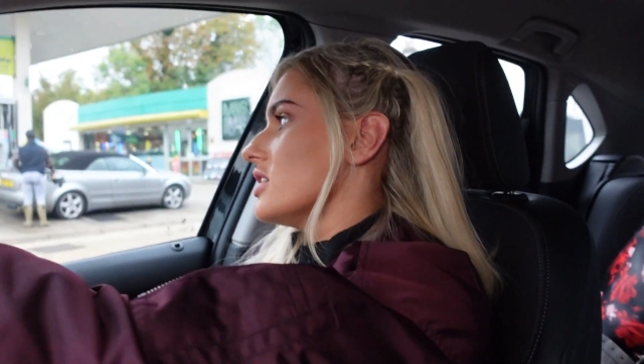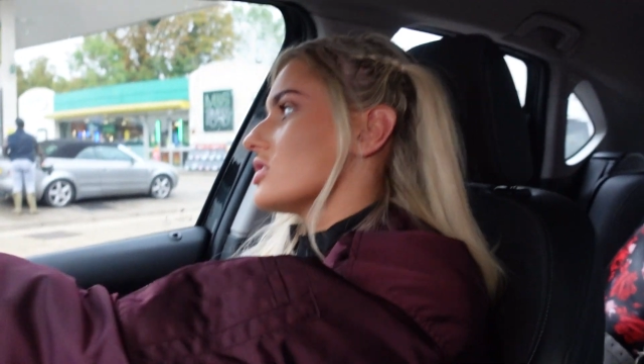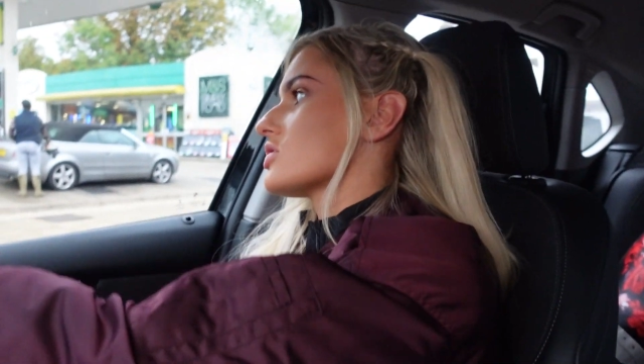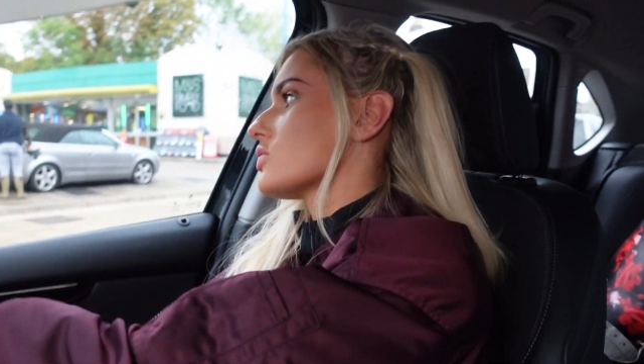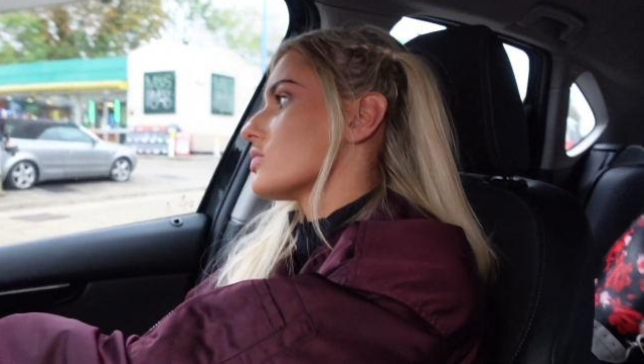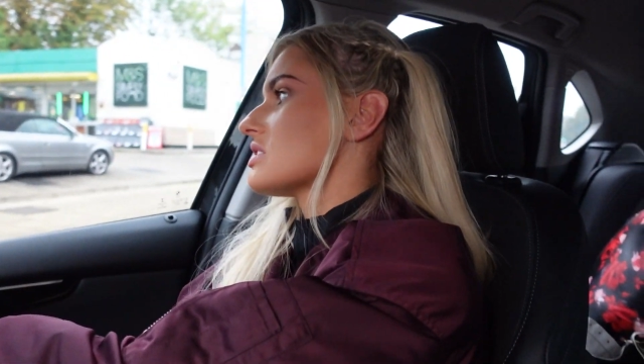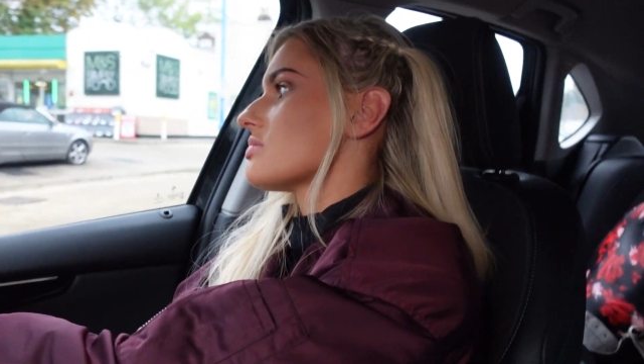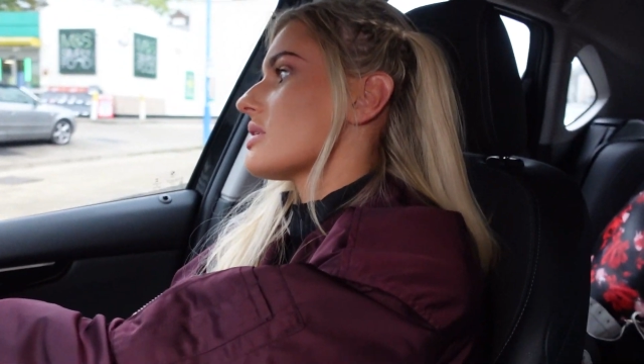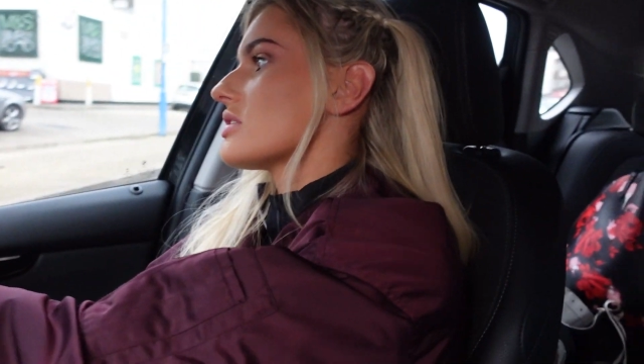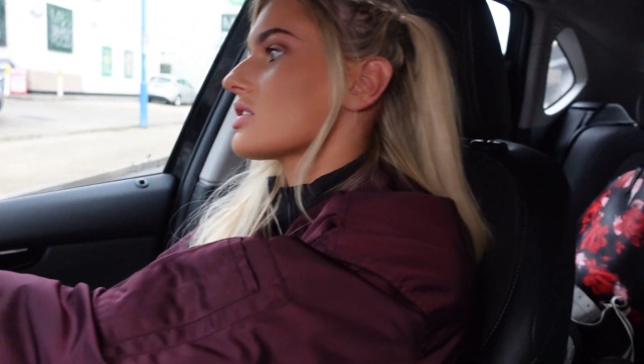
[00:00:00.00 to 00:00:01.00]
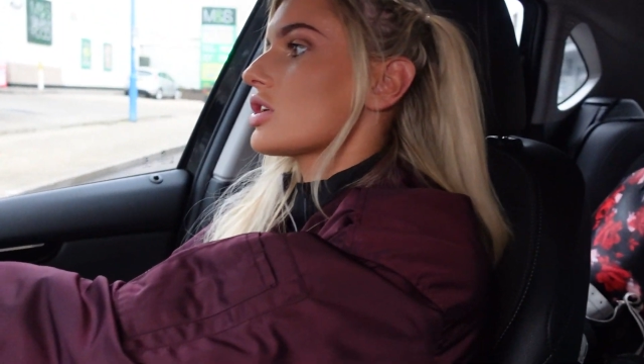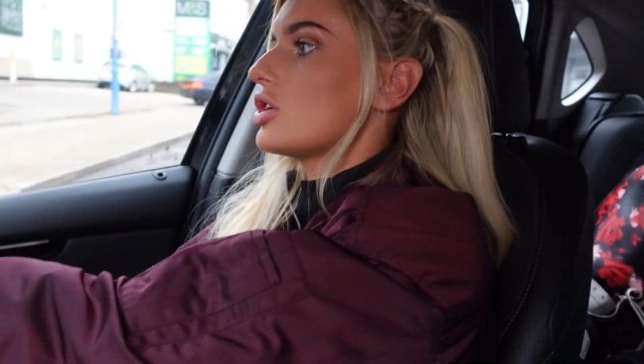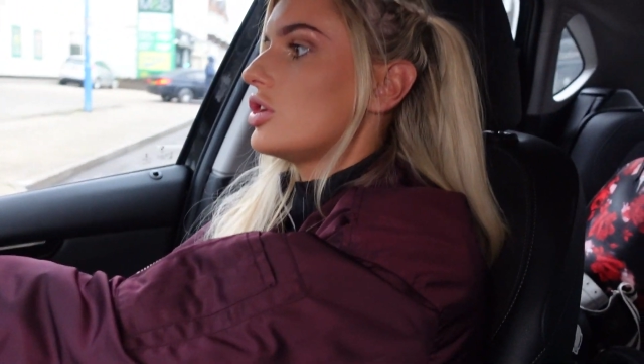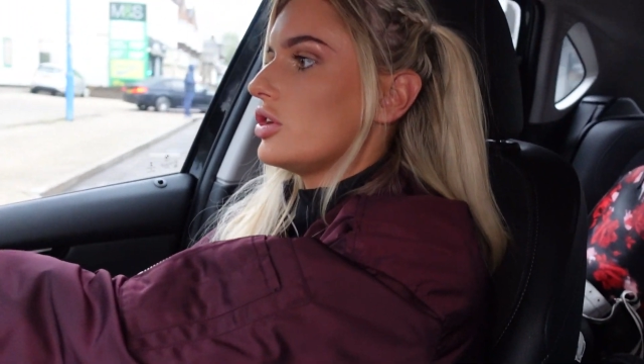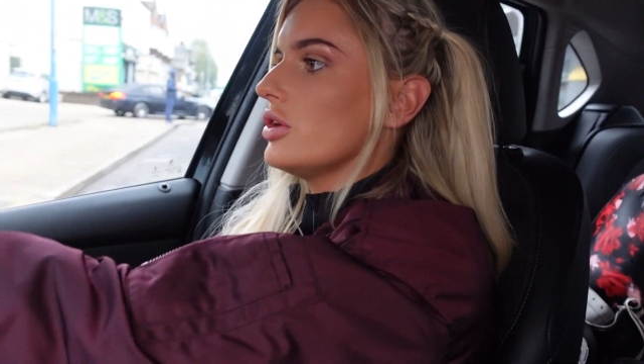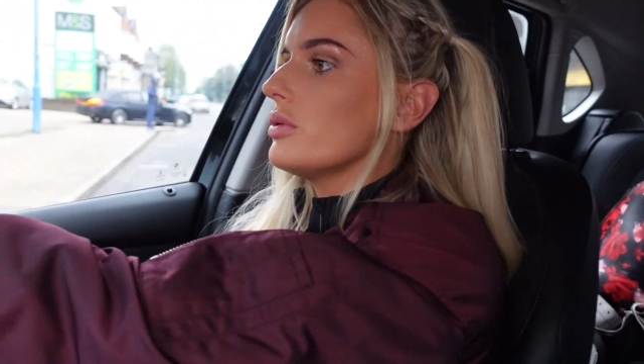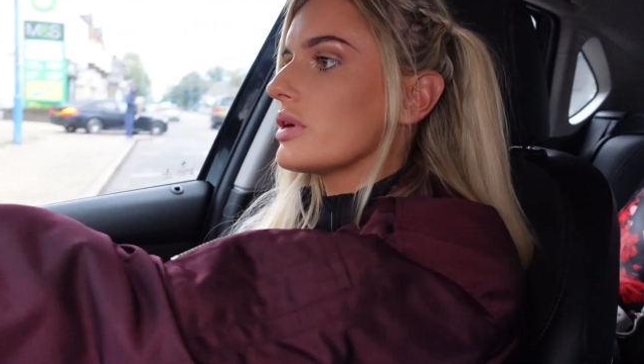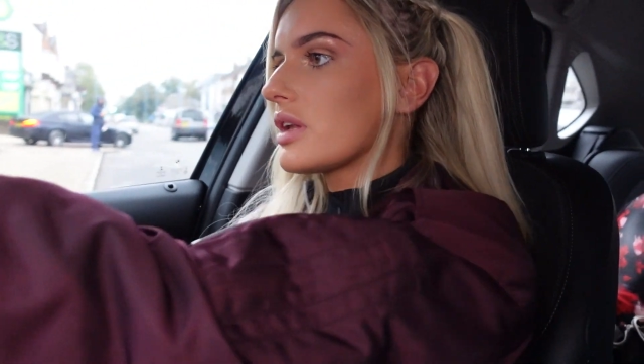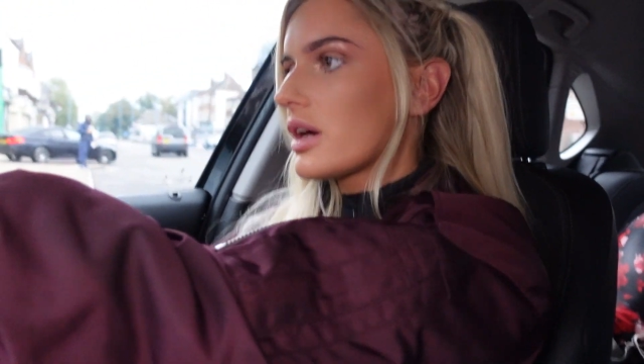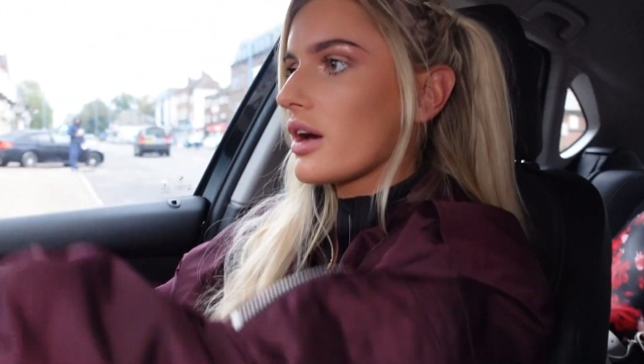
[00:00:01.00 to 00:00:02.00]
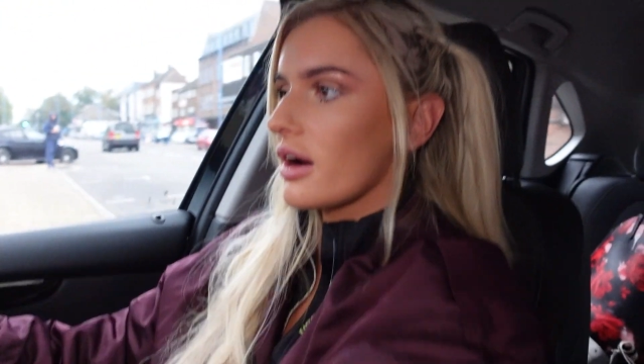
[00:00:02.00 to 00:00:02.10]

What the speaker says: it just always smells cute in here.